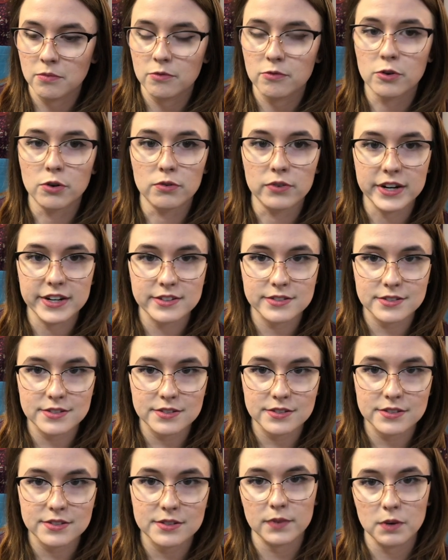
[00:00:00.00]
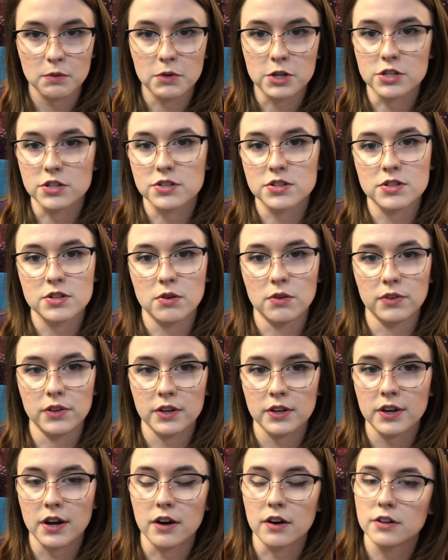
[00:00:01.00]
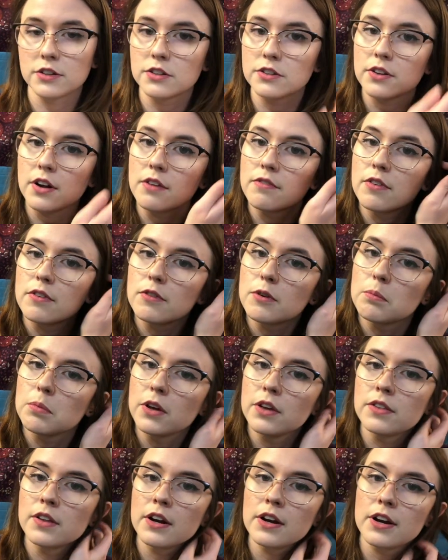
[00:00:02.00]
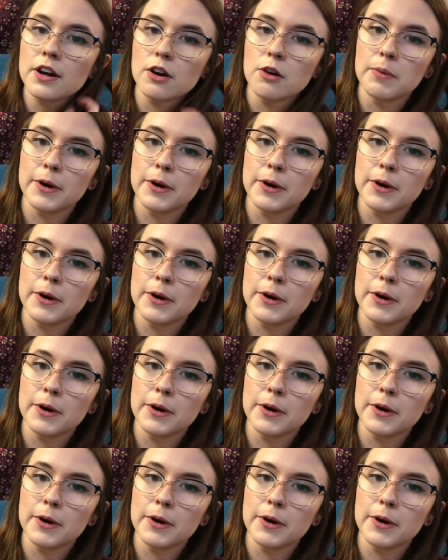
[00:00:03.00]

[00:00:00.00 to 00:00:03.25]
for Reese, which is the only character that I've ever played that I care